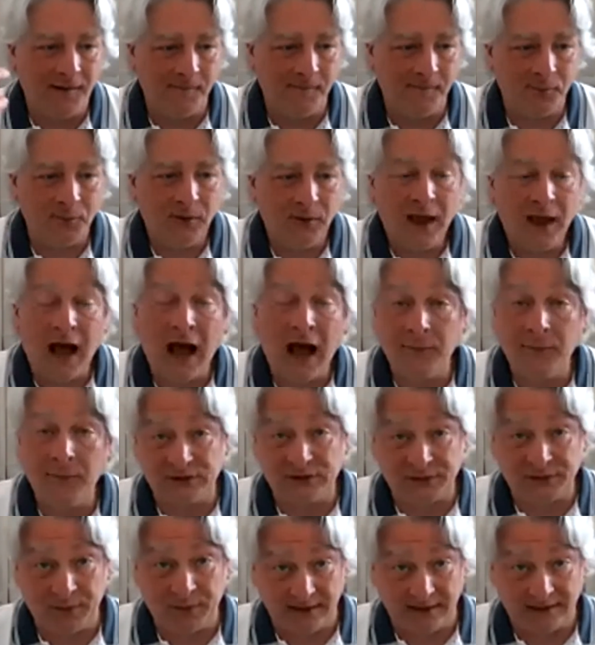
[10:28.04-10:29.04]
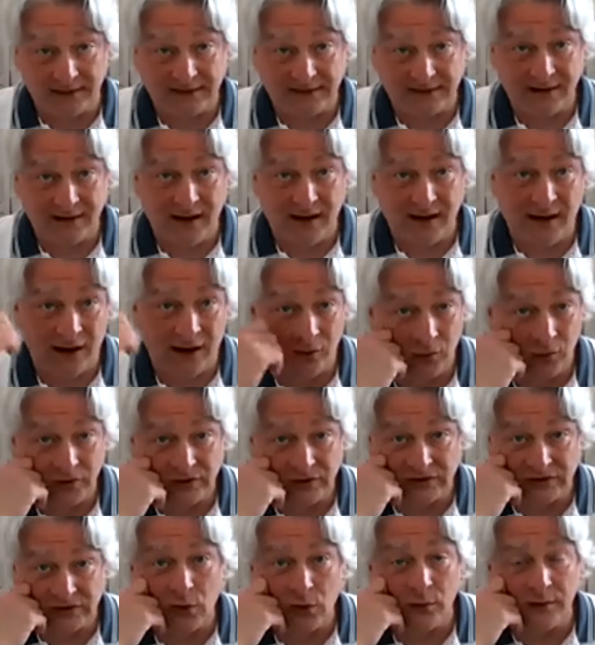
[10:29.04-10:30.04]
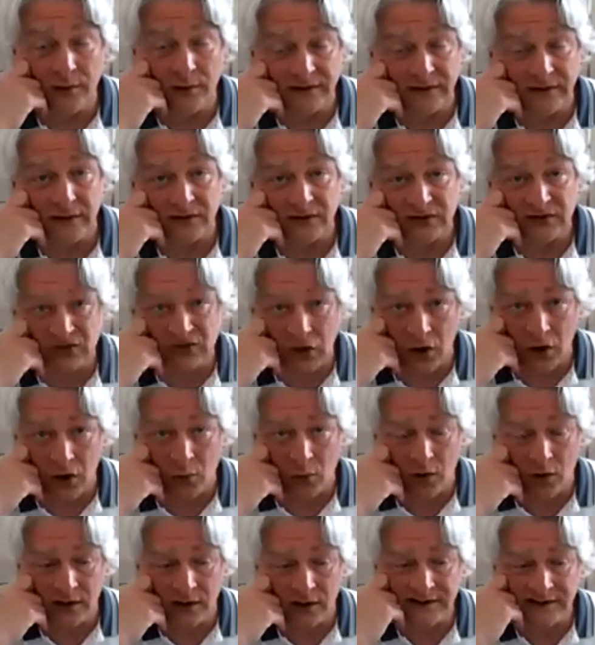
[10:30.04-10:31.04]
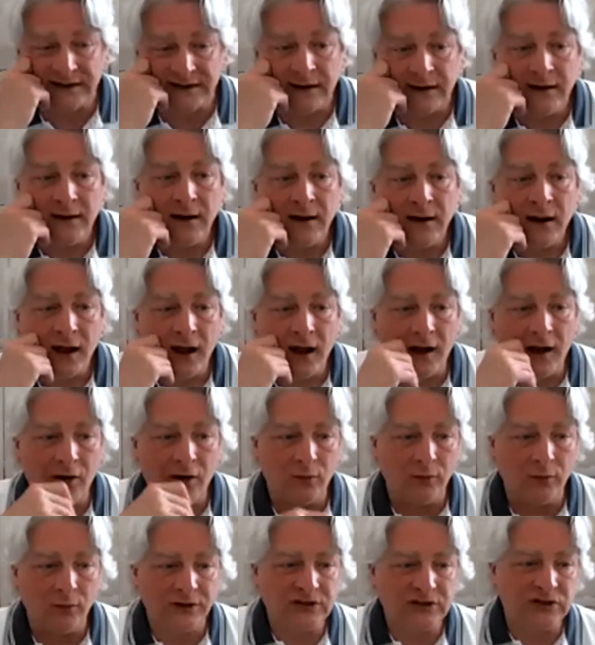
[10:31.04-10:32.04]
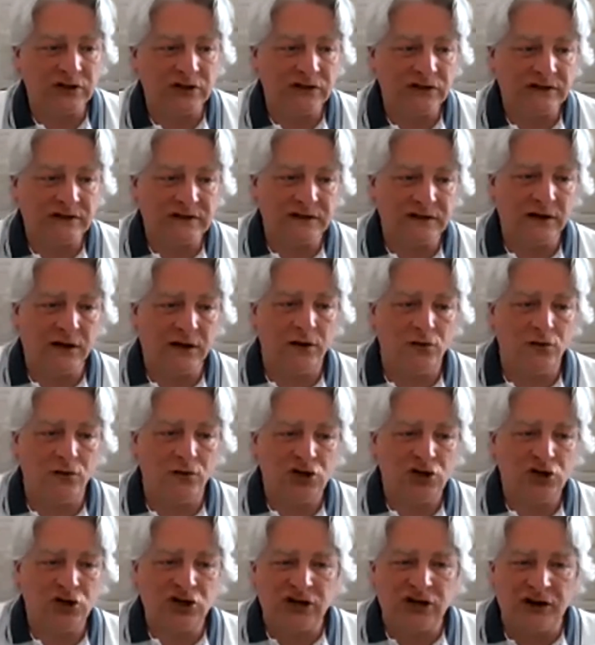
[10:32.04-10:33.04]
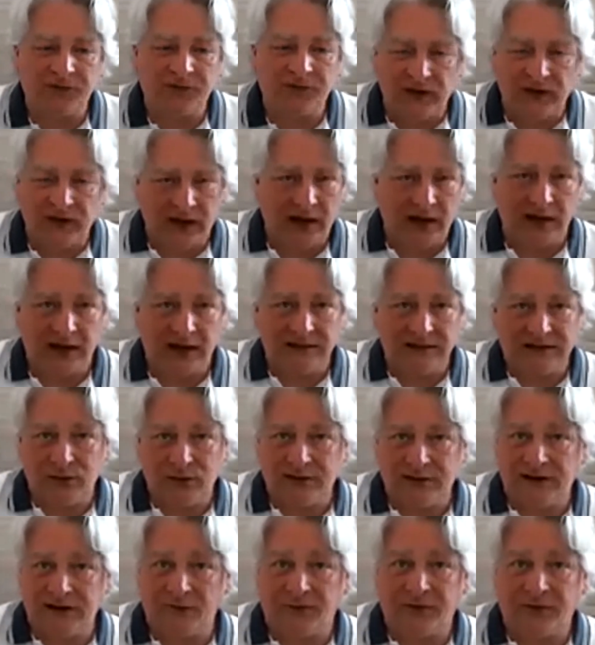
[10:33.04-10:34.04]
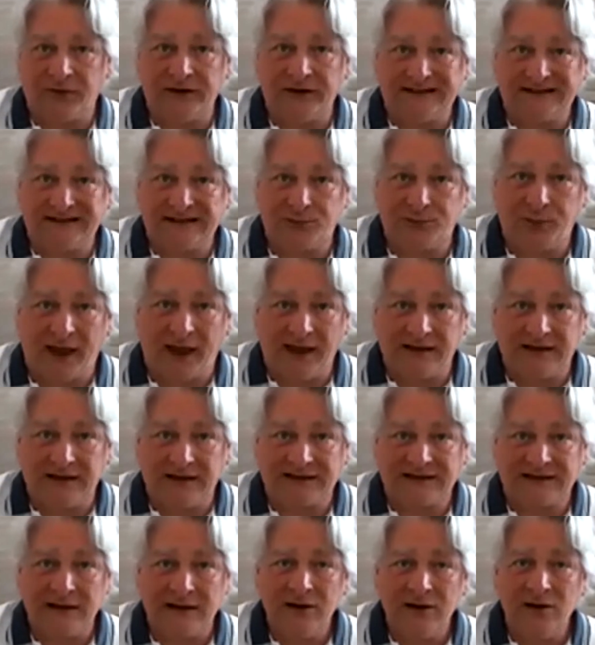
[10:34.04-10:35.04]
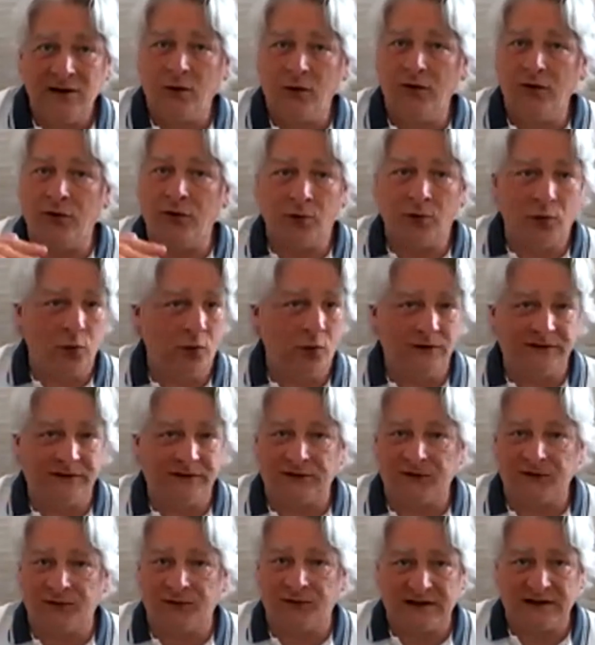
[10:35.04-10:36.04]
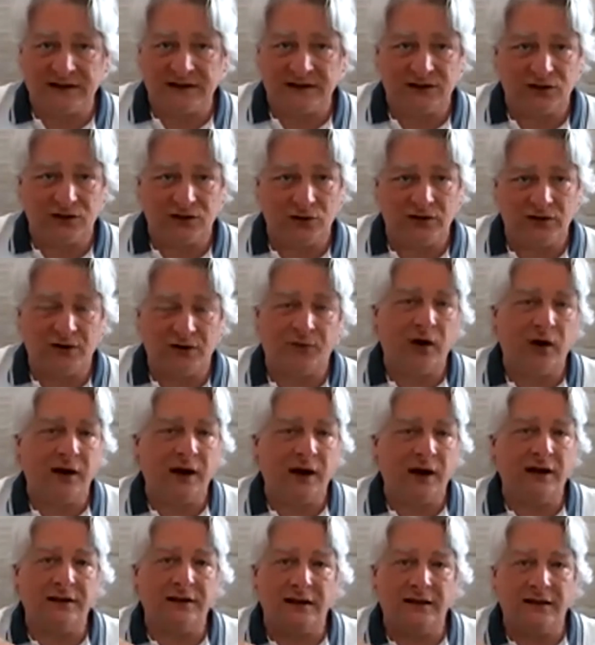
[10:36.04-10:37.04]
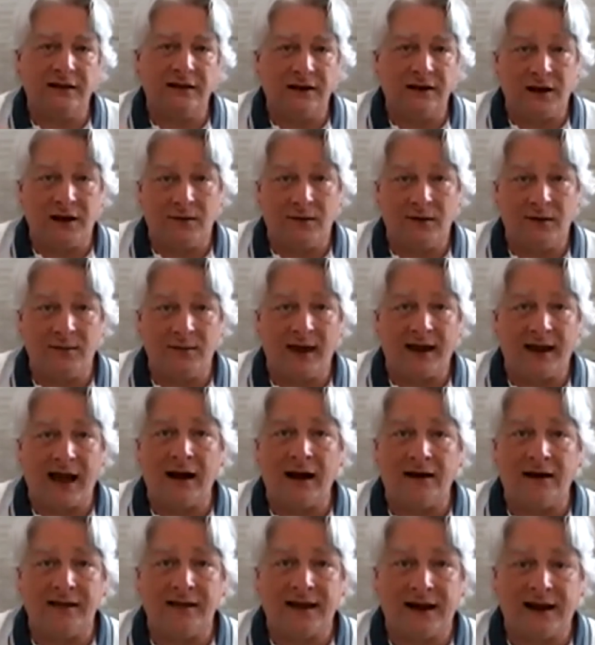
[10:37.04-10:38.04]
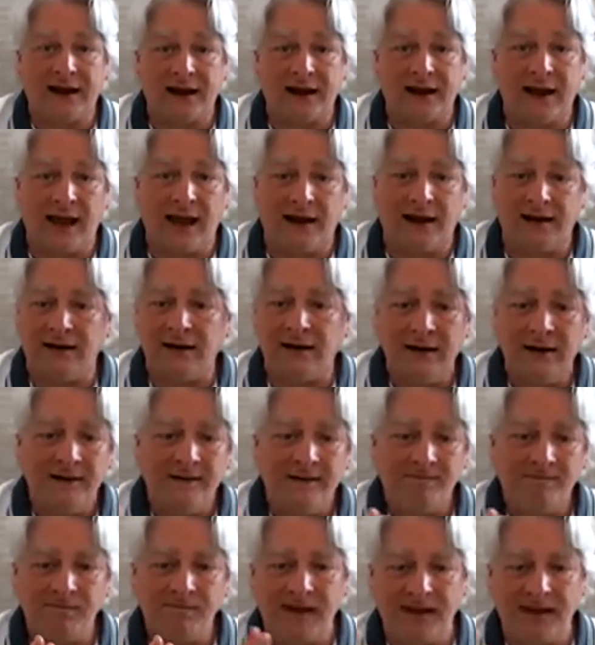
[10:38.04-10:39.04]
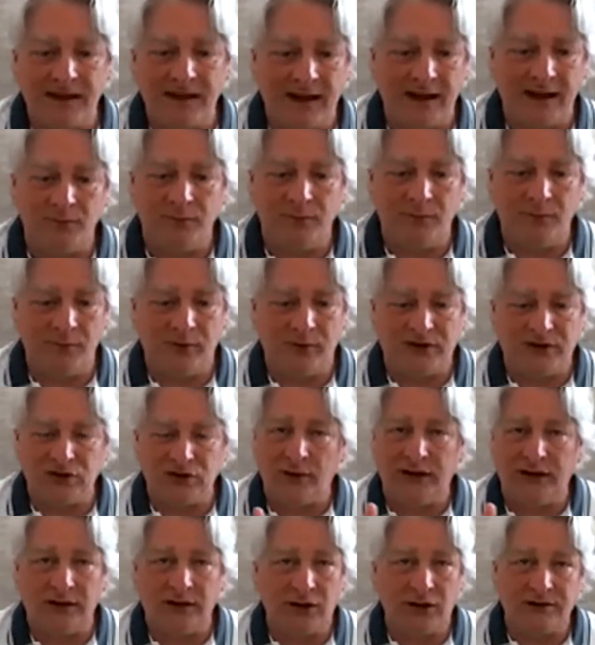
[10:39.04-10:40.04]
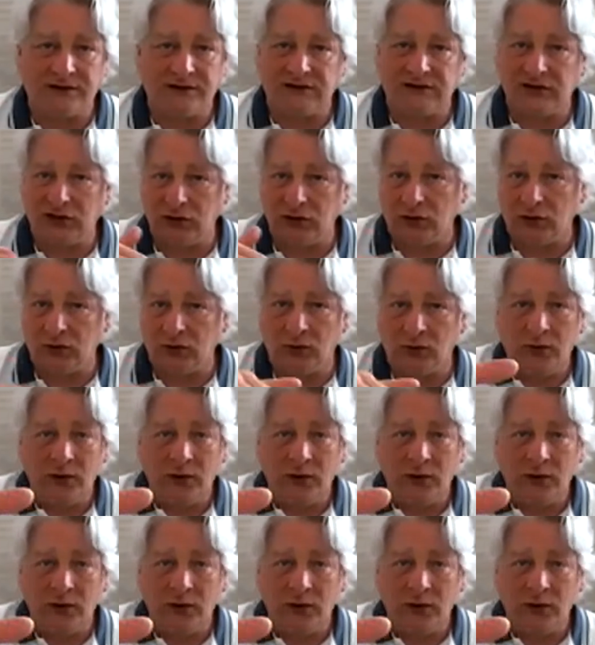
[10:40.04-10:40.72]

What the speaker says: Hyperspace, which is what we see in Star Wars, which is, shifting into a different space where the rules of physics are different, and then coming back out of that again, and between those two,